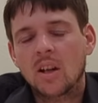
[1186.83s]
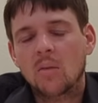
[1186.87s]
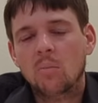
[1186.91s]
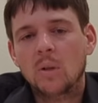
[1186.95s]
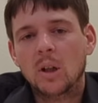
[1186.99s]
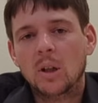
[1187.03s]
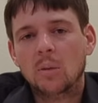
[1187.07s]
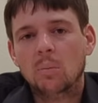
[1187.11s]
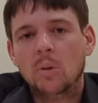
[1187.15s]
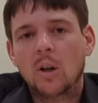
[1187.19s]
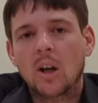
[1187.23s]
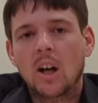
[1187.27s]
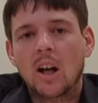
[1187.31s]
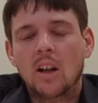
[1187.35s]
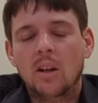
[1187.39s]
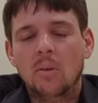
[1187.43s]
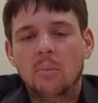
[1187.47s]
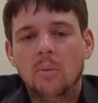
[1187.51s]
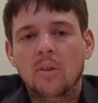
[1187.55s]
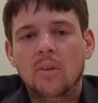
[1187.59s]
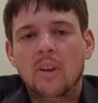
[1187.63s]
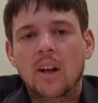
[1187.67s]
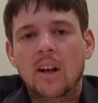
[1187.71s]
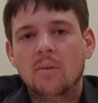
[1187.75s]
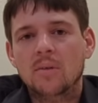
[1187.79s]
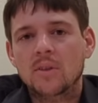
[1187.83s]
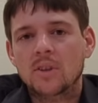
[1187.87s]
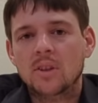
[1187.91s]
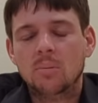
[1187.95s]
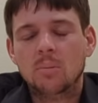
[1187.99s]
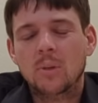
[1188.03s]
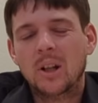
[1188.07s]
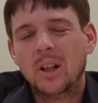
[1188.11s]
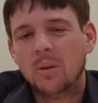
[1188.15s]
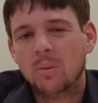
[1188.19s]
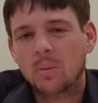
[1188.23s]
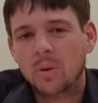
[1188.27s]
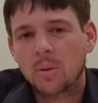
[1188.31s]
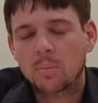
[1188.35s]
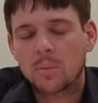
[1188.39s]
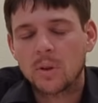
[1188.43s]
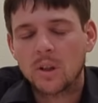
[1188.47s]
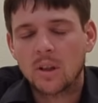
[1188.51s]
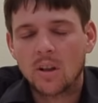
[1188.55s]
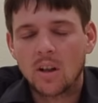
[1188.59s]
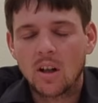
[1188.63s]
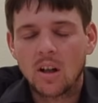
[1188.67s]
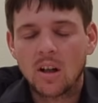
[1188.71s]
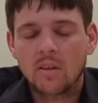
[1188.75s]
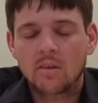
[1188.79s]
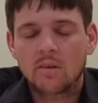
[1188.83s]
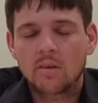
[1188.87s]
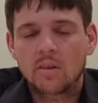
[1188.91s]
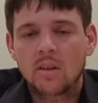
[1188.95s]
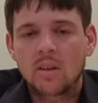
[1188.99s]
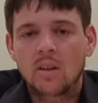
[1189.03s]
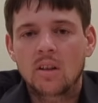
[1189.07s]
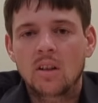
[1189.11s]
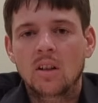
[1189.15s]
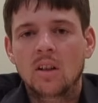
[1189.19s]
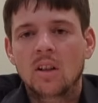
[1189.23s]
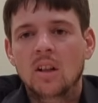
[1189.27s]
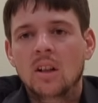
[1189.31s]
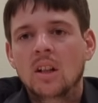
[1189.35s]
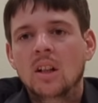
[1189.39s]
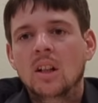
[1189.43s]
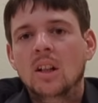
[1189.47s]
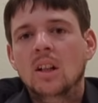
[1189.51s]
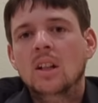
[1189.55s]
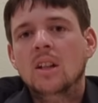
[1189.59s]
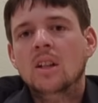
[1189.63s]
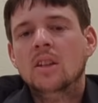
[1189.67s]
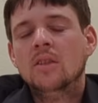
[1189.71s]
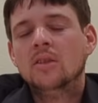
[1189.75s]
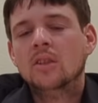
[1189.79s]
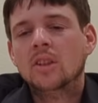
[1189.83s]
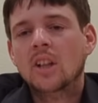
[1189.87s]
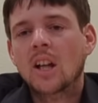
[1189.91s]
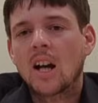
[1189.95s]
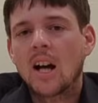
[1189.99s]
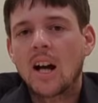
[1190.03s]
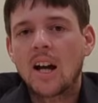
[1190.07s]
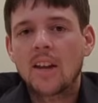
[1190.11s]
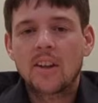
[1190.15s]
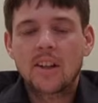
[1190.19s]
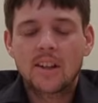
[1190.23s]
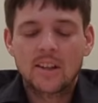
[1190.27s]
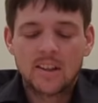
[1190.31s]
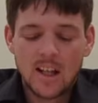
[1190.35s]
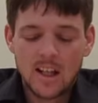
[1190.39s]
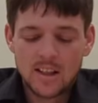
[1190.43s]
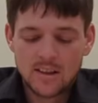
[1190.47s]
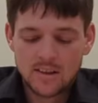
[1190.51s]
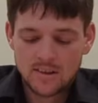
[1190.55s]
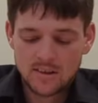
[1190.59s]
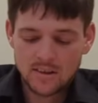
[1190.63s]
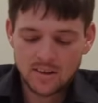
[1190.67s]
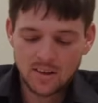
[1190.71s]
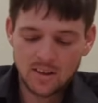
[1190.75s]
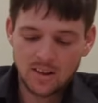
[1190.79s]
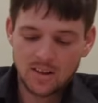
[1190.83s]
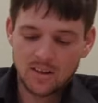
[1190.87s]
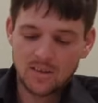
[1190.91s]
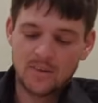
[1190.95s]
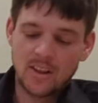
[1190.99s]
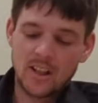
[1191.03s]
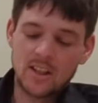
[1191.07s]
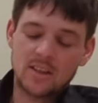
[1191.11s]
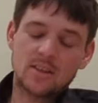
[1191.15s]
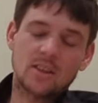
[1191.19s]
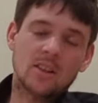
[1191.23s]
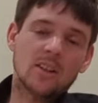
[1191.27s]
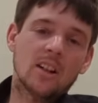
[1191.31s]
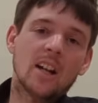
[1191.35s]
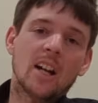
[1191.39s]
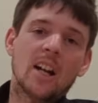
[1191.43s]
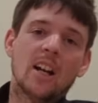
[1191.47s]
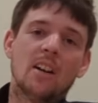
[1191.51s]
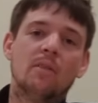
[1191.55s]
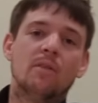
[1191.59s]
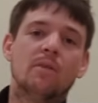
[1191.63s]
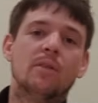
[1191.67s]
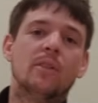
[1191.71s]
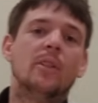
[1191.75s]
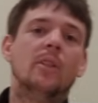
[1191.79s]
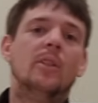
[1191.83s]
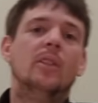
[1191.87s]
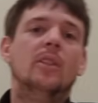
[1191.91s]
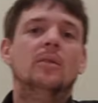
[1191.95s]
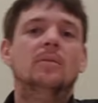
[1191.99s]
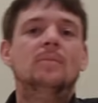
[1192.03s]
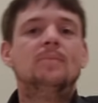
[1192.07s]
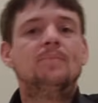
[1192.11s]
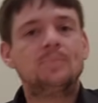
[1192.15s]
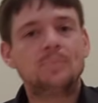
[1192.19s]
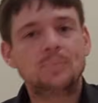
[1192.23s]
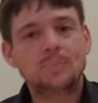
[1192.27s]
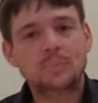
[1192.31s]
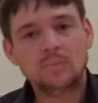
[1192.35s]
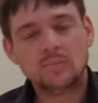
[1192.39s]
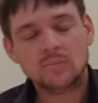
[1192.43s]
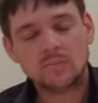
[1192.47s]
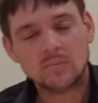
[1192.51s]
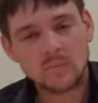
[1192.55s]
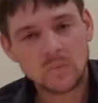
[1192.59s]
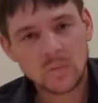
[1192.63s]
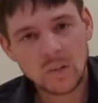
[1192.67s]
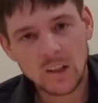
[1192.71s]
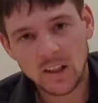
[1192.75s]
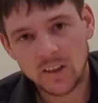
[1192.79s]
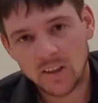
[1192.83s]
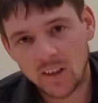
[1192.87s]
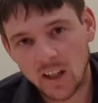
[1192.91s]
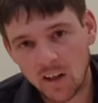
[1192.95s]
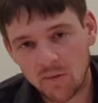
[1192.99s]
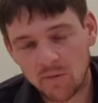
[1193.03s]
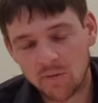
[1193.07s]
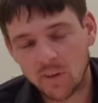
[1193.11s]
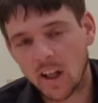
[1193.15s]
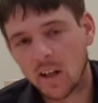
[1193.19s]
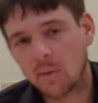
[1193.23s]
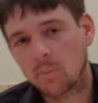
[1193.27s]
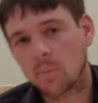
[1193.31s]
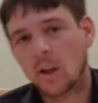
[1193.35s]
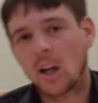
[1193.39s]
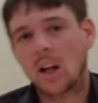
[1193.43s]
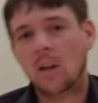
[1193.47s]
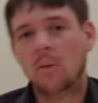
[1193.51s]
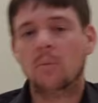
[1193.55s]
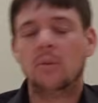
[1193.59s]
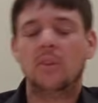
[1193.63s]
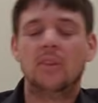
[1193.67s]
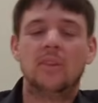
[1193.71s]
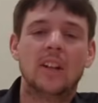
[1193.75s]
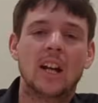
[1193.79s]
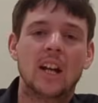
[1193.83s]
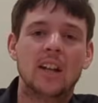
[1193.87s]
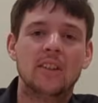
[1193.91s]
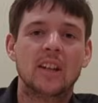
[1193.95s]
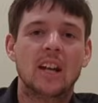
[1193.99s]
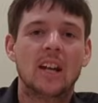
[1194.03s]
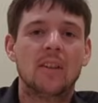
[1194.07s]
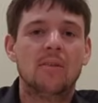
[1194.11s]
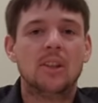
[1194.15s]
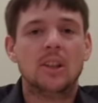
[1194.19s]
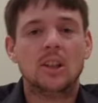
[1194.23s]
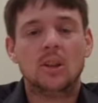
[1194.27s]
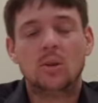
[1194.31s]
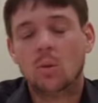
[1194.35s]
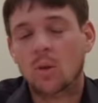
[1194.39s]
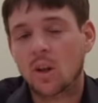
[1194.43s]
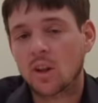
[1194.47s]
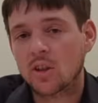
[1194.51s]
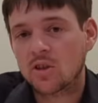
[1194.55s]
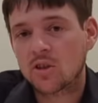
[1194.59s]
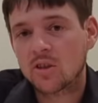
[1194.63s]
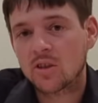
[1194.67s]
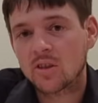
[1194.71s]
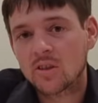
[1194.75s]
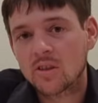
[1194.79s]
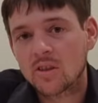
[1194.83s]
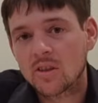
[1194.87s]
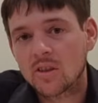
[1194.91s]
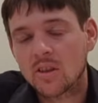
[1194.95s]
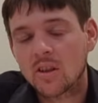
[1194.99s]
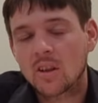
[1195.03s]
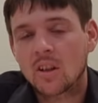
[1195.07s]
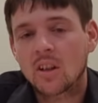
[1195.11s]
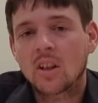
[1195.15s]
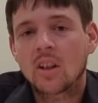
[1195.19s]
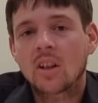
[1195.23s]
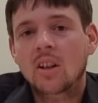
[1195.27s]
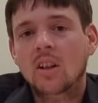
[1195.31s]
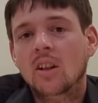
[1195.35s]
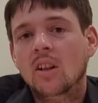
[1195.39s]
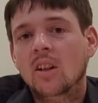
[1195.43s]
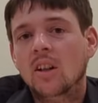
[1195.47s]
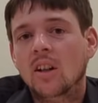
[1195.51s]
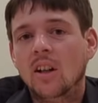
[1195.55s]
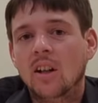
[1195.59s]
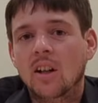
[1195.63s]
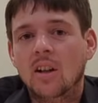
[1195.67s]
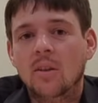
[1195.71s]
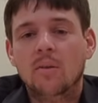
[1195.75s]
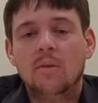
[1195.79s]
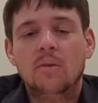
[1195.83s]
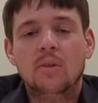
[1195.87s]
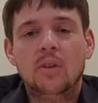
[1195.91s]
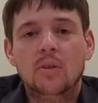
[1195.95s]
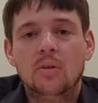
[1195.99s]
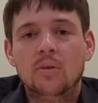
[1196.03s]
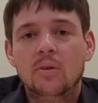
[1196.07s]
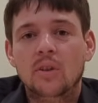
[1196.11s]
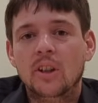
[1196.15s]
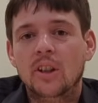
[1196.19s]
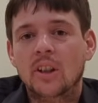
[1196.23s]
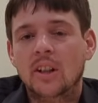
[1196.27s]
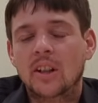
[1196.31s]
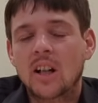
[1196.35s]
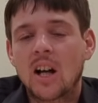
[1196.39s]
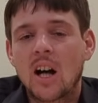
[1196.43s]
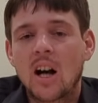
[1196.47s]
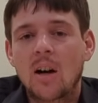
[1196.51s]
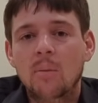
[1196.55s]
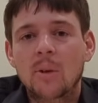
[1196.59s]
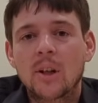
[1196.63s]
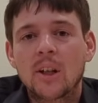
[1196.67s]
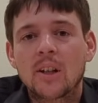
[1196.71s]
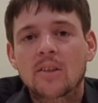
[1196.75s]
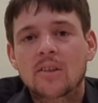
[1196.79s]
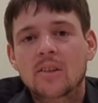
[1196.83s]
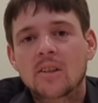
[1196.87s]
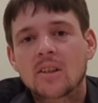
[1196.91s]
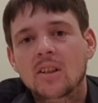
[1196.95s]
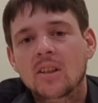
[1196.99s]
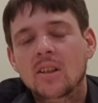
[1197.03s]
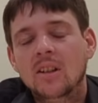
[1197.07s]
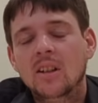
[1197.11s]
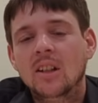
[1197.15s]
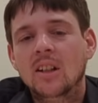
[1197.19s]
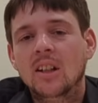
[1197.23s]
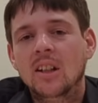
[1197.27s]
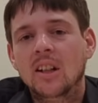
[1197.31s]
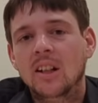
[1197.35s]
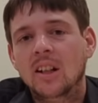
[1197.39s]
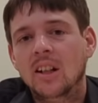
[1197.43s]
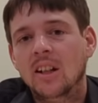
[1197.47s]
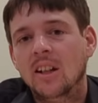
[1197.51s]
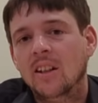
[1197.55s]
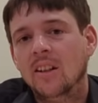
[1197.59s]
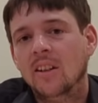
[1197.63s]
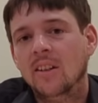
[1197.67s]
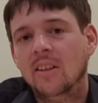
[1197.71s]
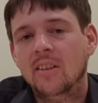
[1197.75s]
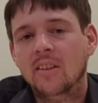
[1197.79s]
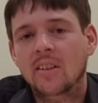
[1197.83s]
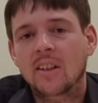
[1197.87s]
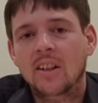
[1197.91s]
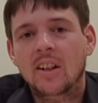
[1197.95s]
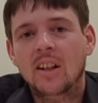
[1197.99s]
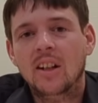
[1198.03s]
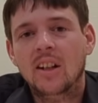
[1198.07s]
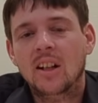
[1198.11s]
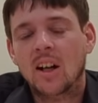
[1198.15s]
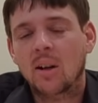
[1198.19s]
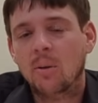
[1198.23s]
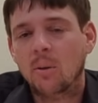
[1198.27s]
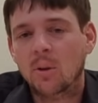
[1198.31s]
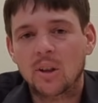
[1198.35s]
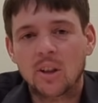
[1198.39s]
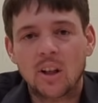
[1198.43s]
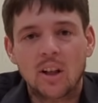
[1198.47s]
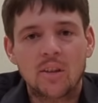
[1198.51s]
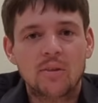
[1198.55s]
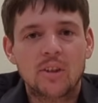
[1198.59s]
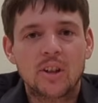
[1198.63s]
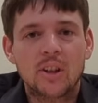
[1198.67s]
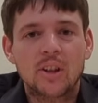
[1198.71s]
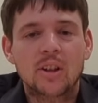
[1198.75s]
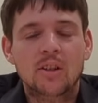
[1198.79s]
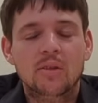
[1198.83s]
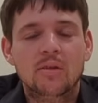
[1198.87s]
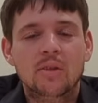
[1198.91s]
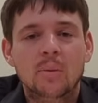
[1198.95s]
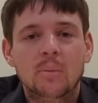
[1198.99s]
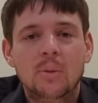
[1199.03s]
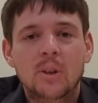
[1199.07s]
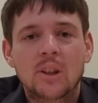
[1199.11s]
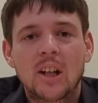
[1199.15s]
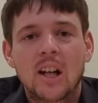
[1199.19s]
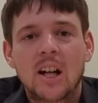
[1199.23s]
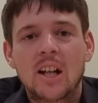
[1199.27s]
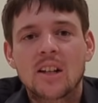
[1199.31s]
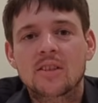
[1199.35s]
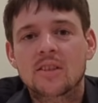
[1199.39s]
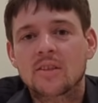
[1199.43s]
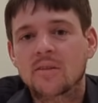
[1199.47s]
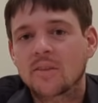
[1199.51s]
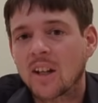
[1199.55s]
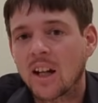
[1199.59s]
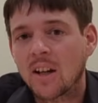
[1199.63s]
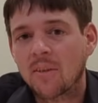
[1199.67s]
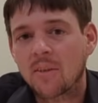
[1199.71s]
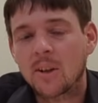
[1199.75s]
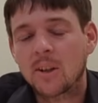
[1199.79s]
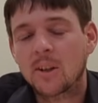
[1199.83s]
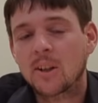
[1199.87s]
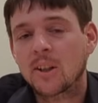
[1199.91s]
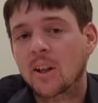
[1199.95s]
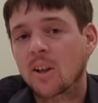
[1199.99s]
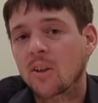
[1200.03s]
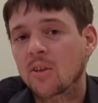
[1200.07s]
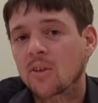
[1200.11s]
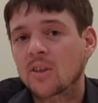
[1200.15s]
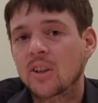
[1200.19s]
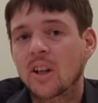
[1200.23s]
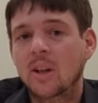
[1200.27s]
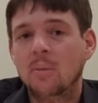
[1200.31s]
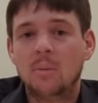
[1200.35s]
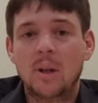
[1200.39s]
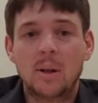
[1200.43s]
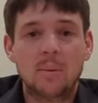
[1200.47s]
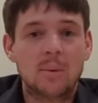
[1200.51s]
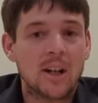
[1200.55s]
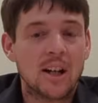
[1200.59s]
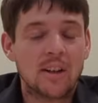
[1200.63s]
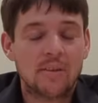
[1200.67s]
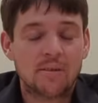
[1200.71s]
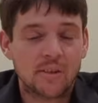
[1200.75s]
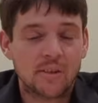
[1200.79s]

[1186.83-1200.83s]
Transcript: big problem of having somebody rip you off. So yeah, I think that's all I have for top 5 problems. If you guys have any questions, feel free to comment, and I would love to hear from you guys. If you have anything else that maybe I